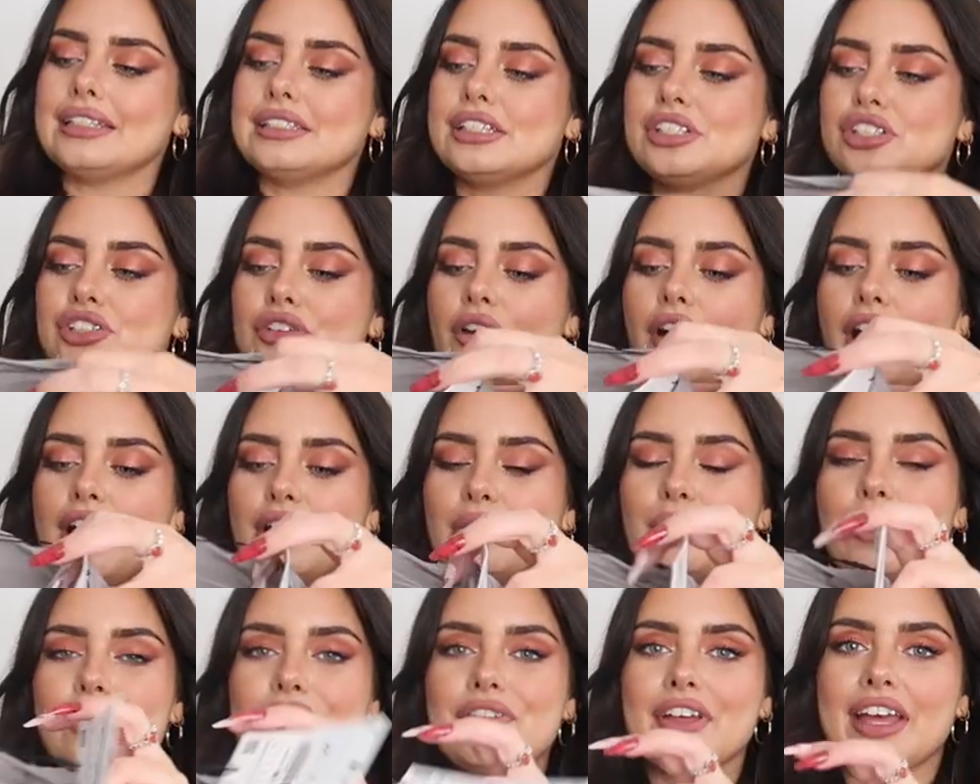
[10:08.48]
And to
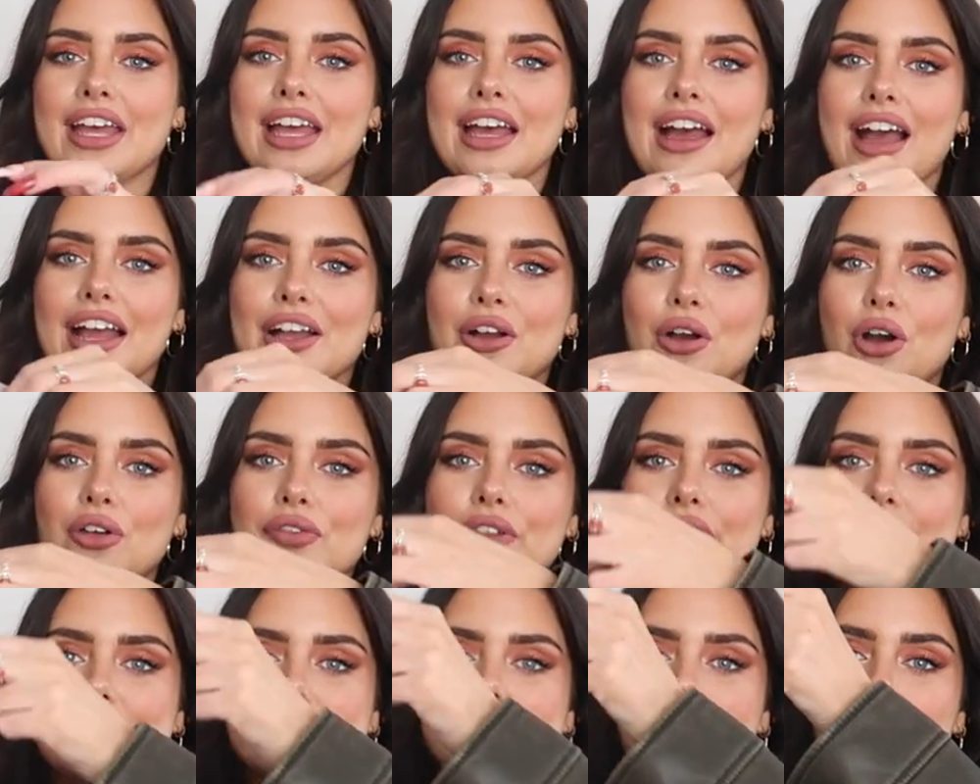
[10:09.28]
try with it, I got
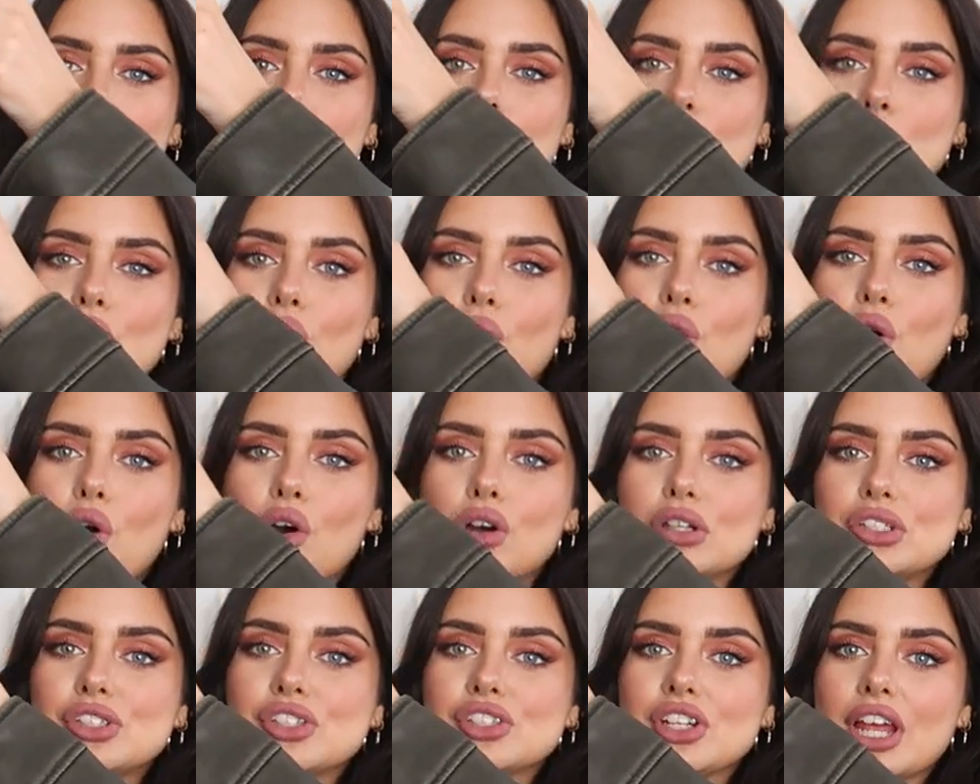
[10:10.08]
this
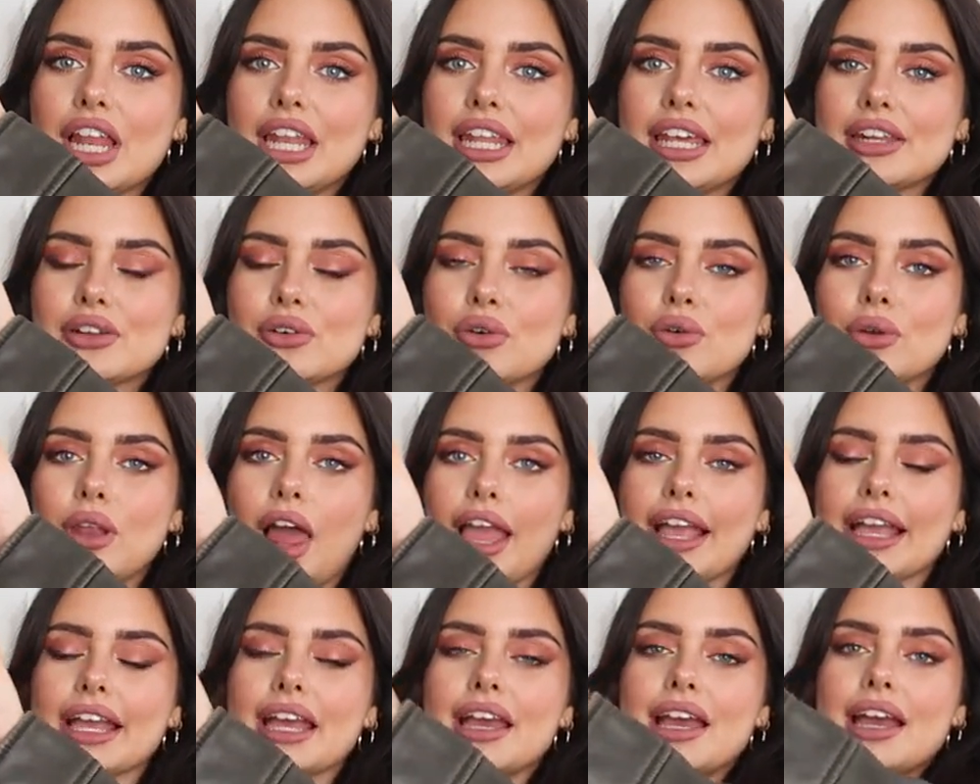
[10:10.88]
gorge little
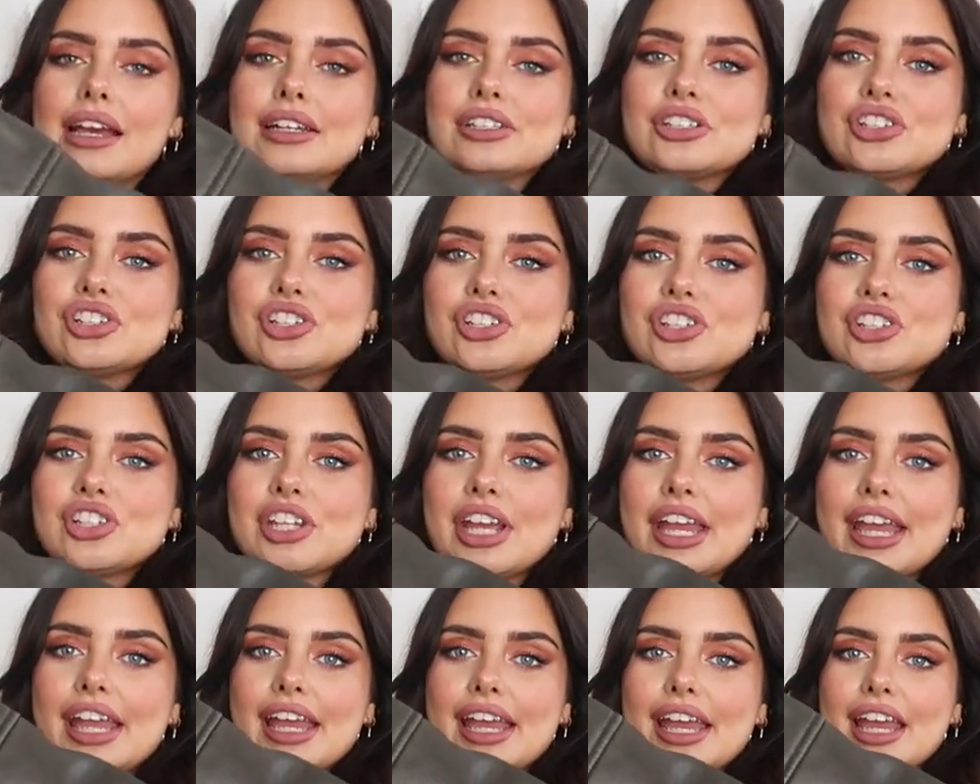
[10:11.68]
like
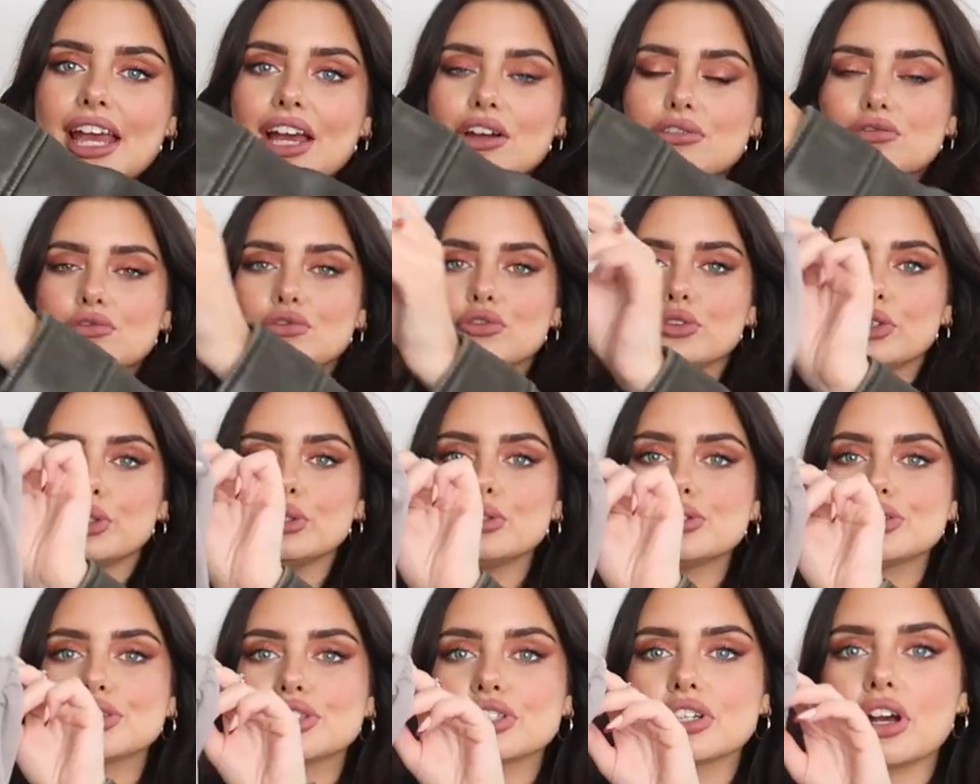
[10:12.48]
sheer
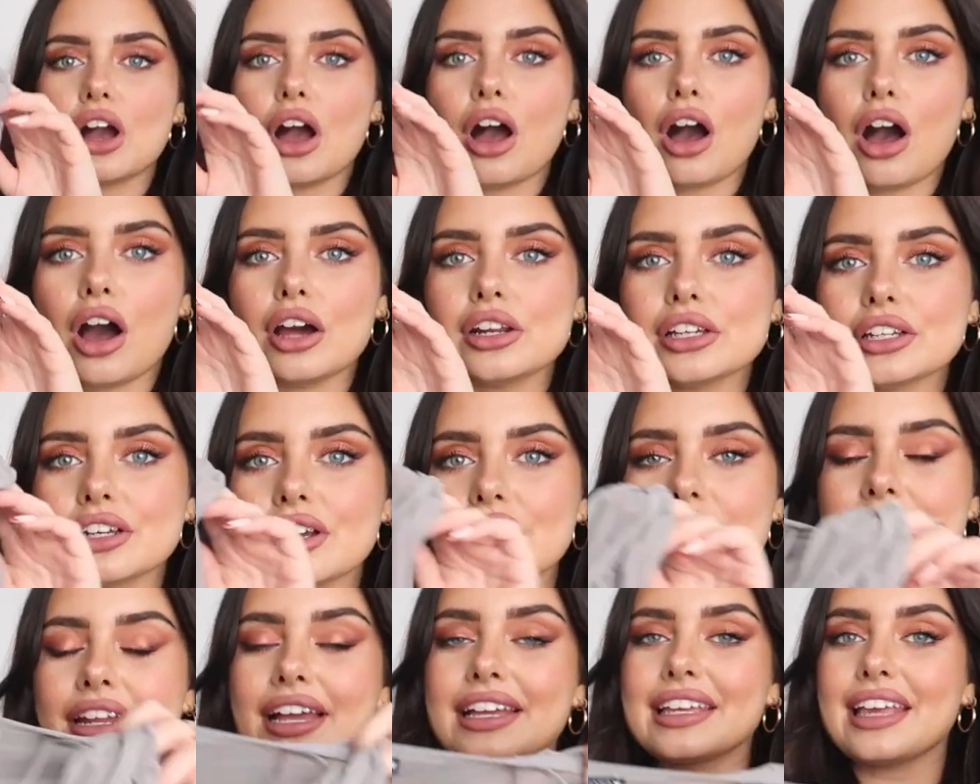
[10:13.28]
ruched
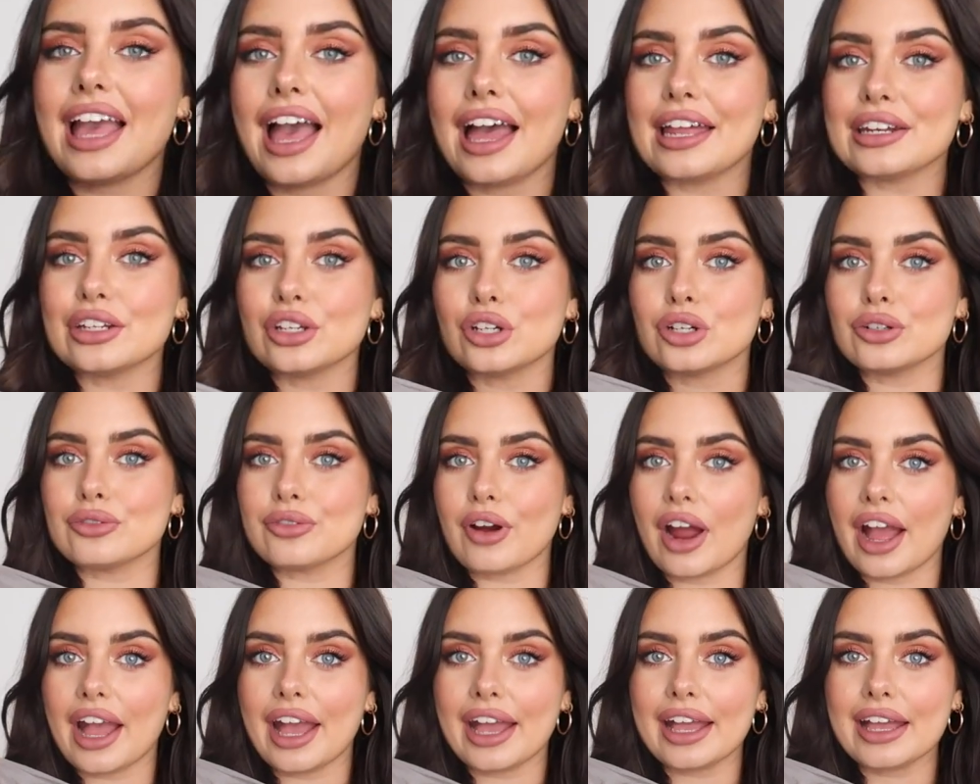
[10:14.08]
cardigan. Again,
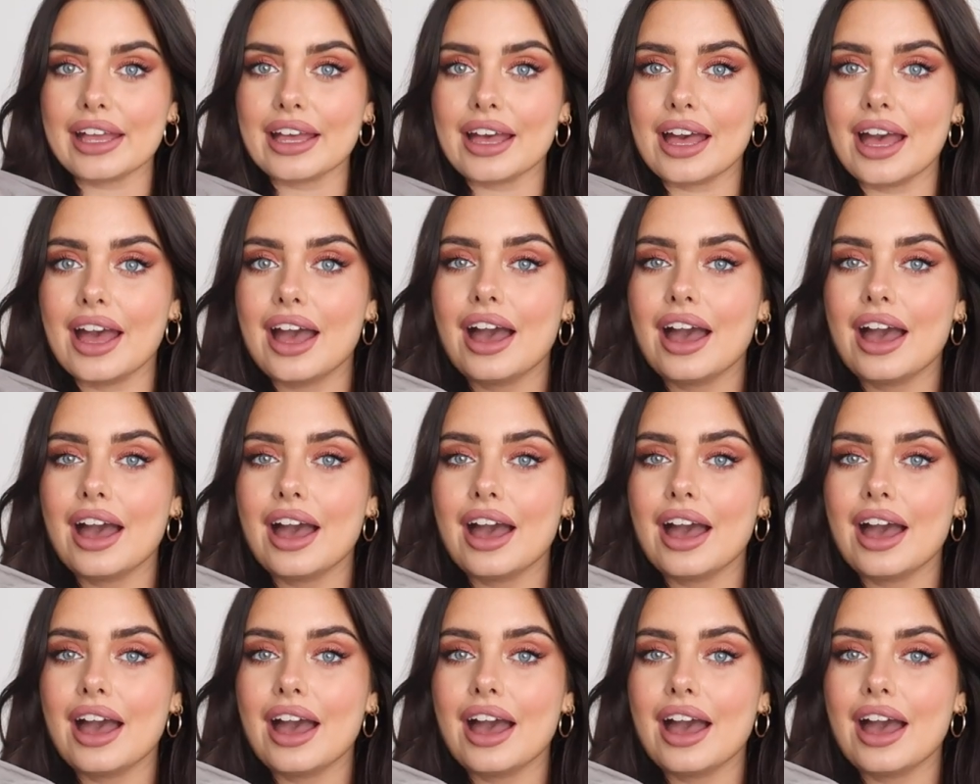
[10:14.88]
grey.